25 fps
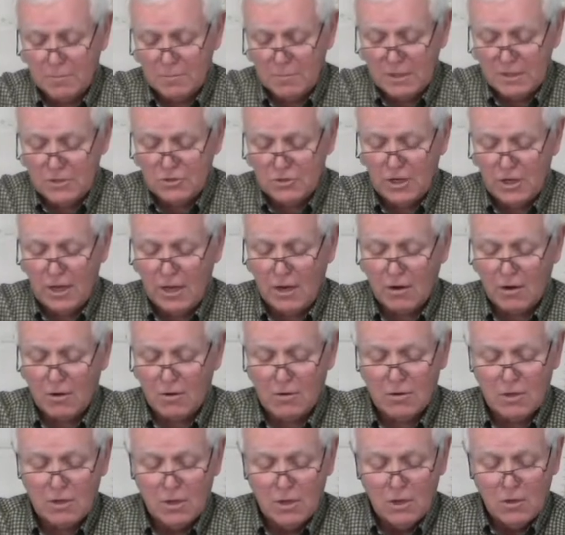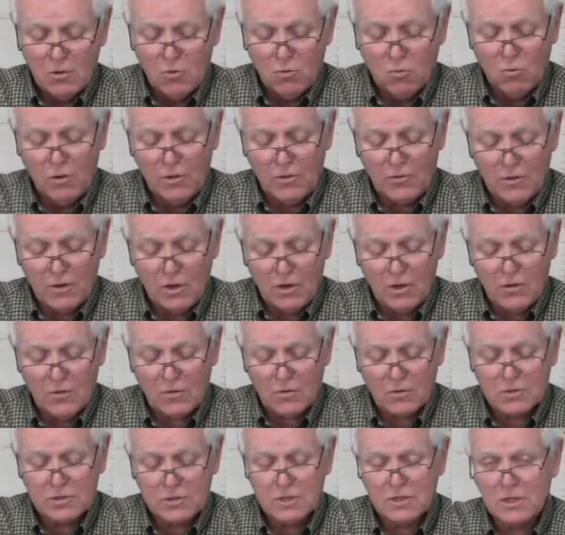can be shared with
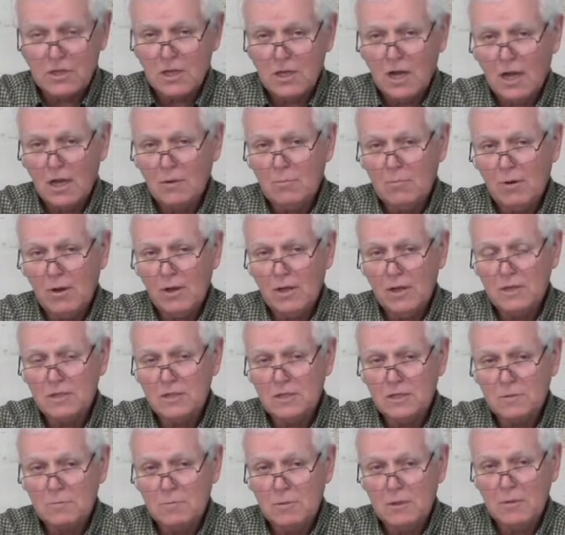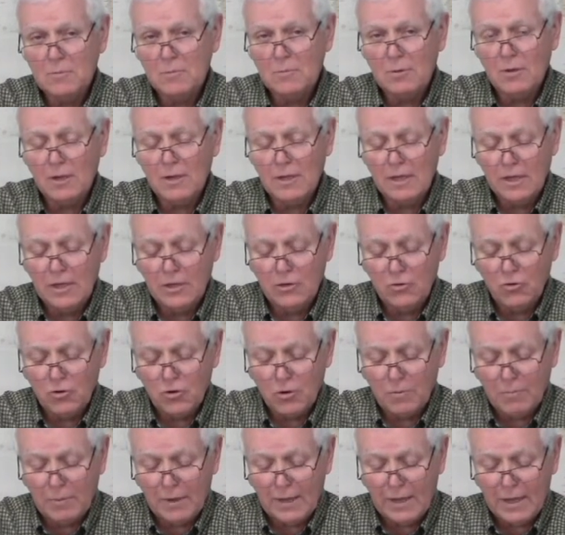others as God places people in
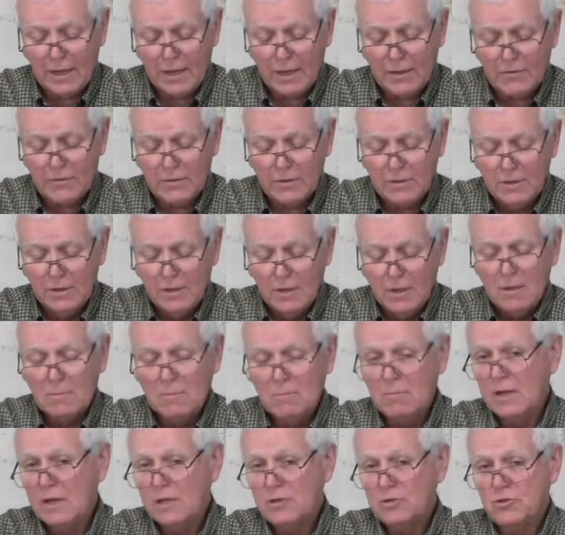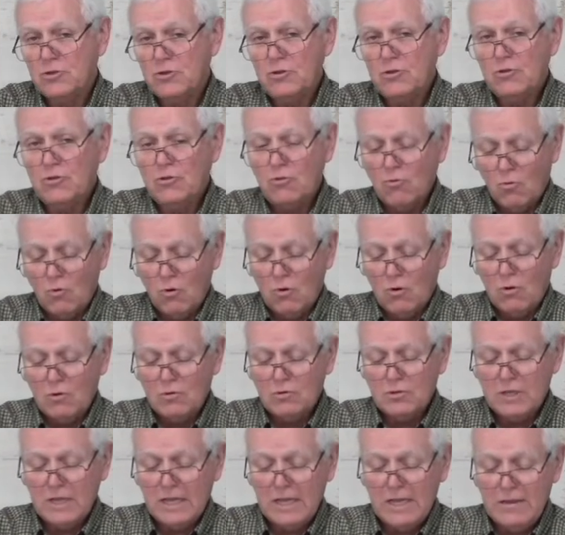your path. Make sure your
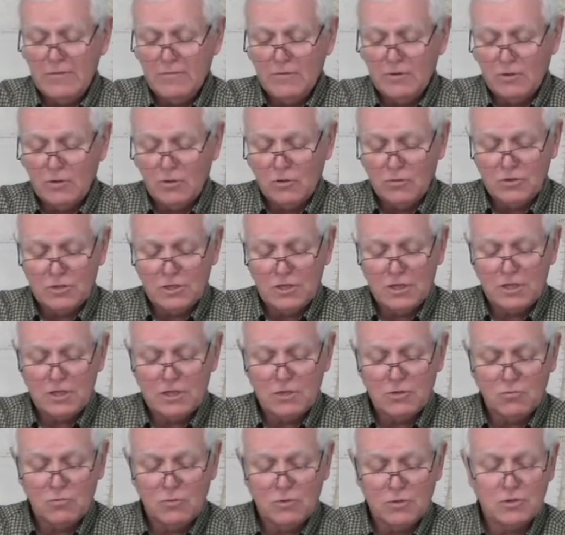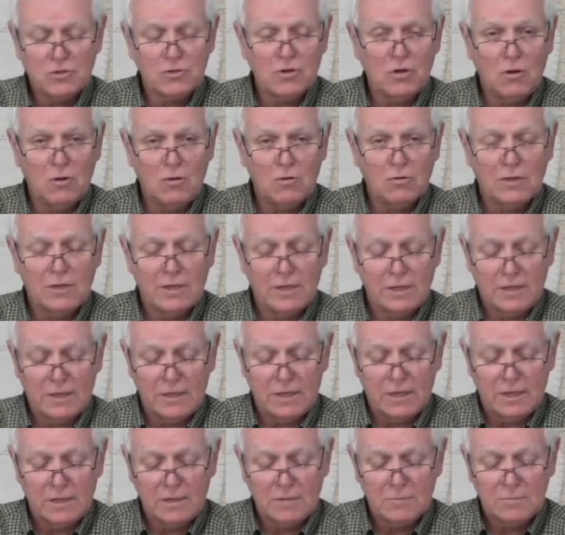words, even though seasoned with salt at
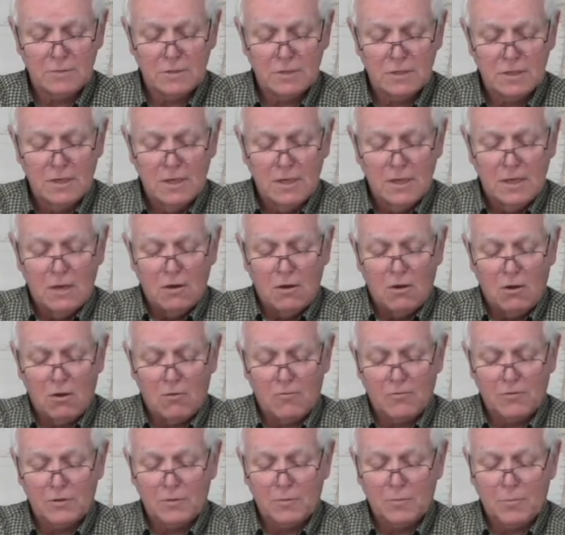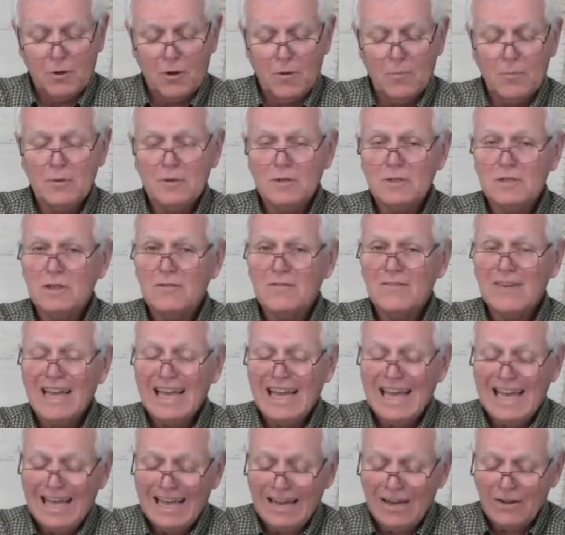times, are for the purpose of
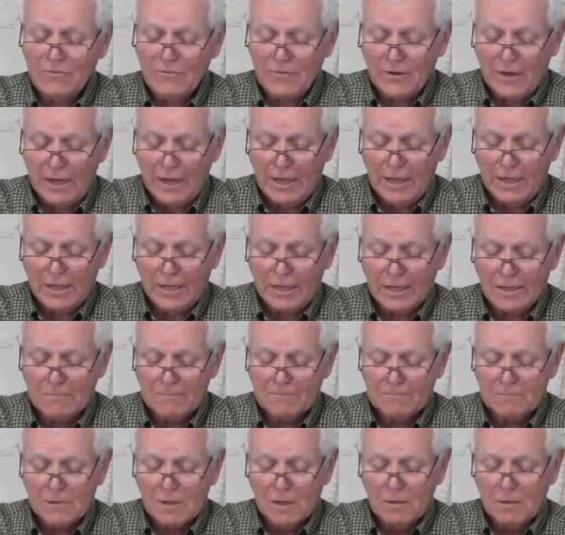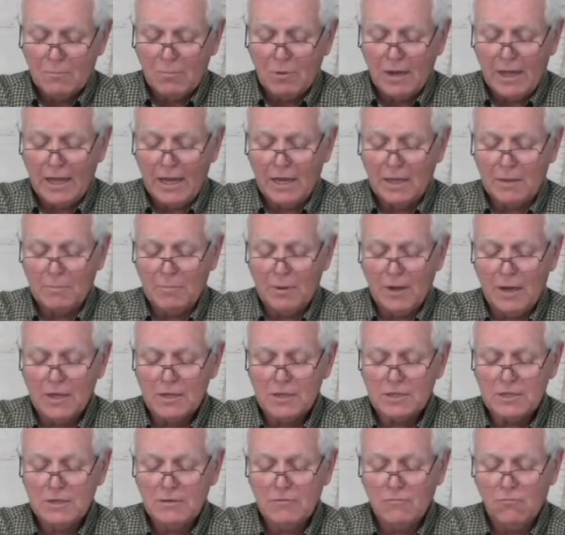edifying. Planting
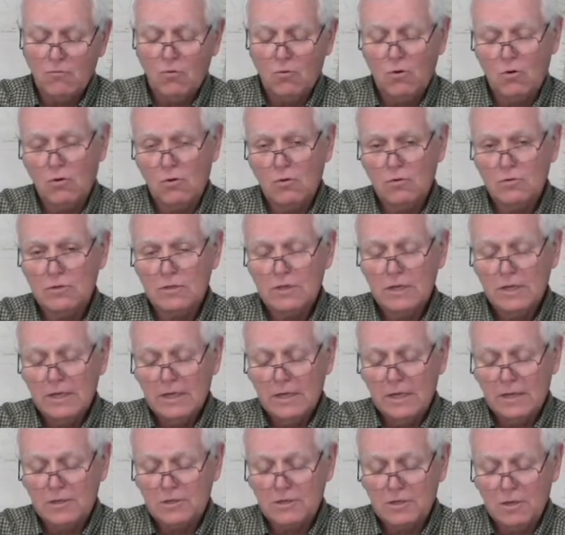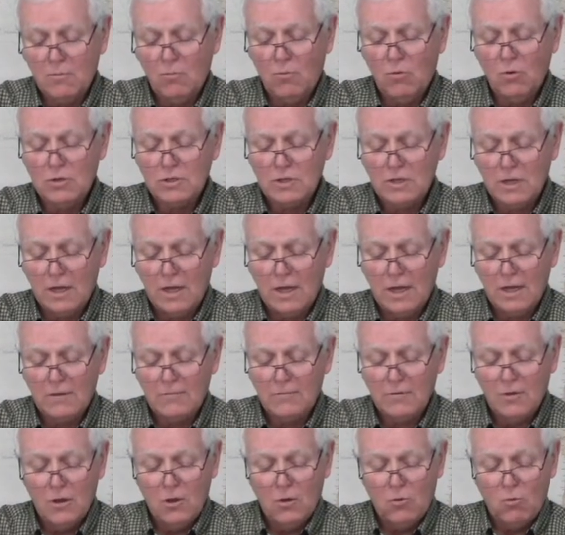positive words in someone's
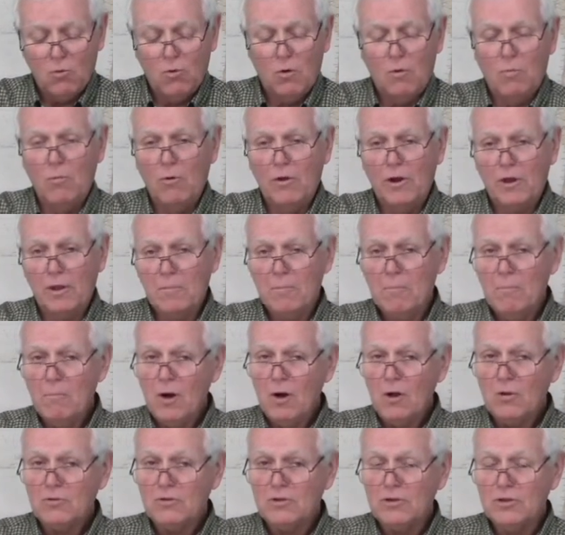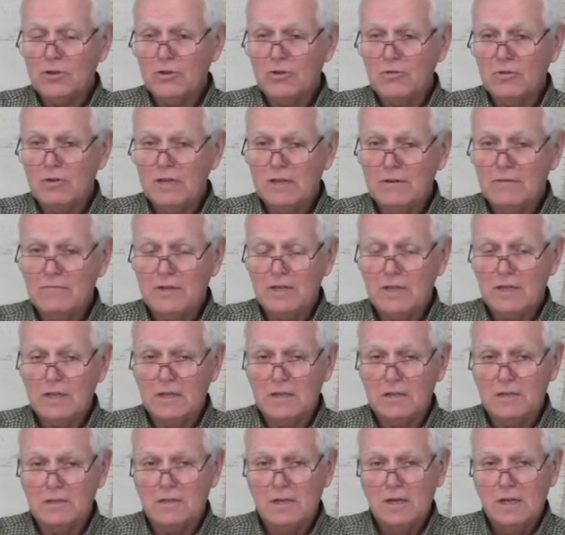life will bring multitude
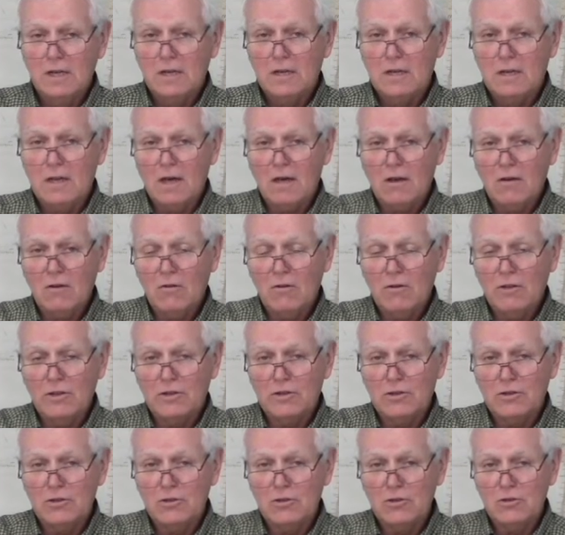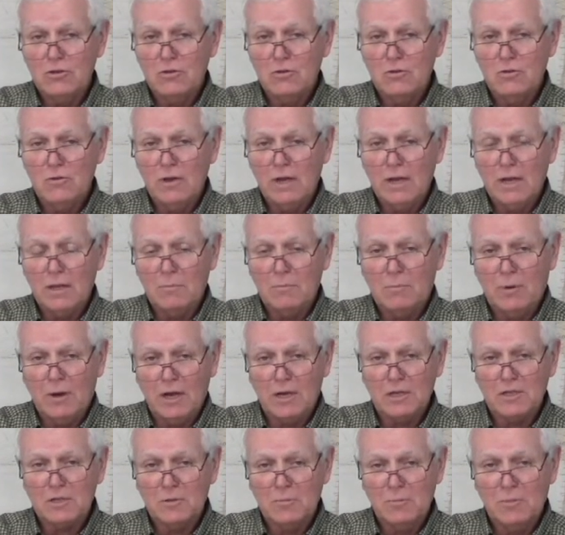dividends, not only to you and
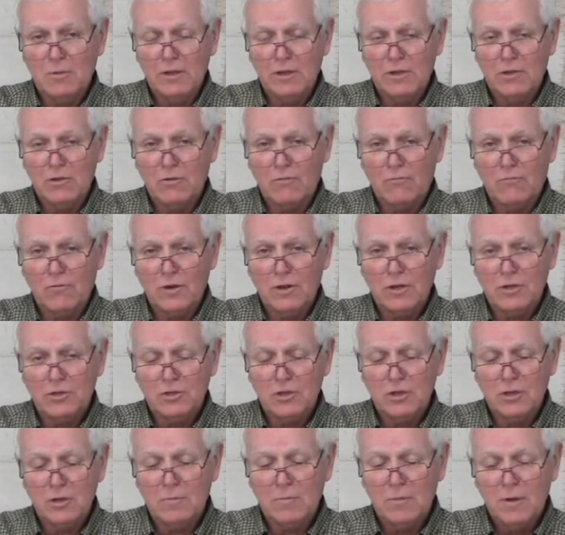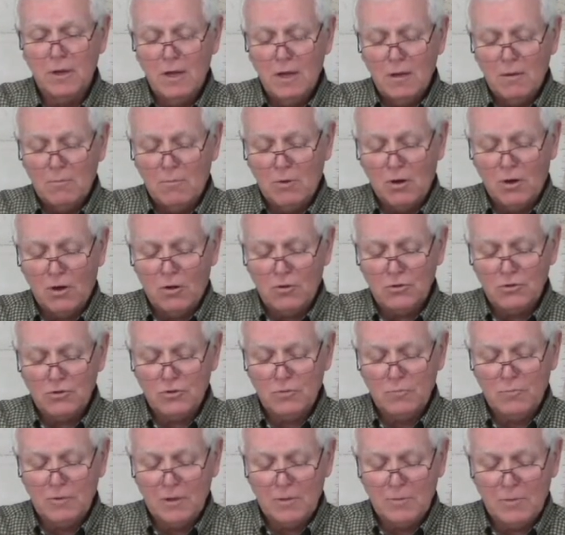possibly your friendship, but
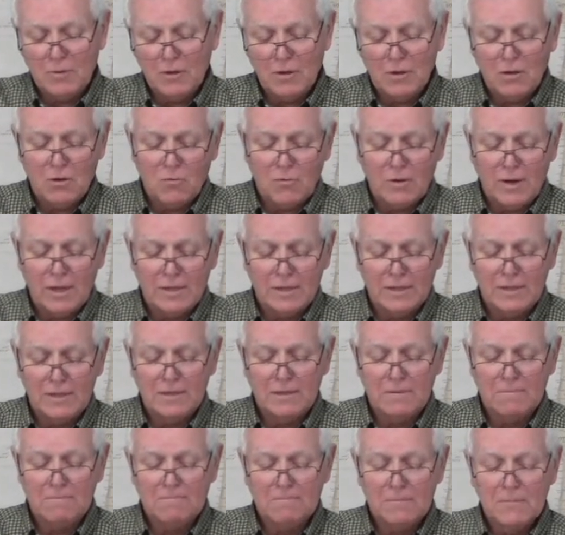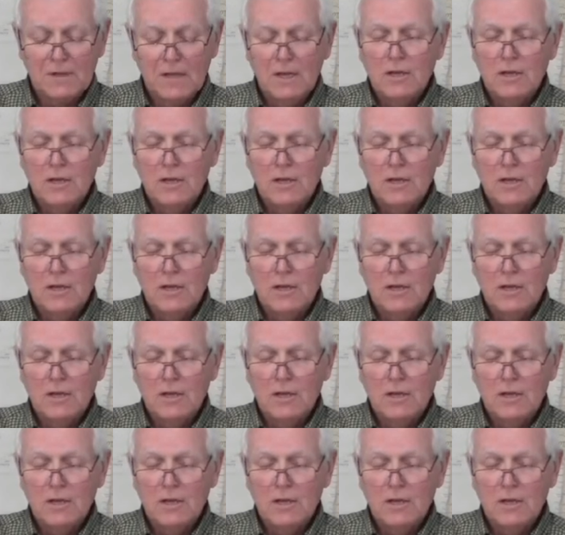also people around them.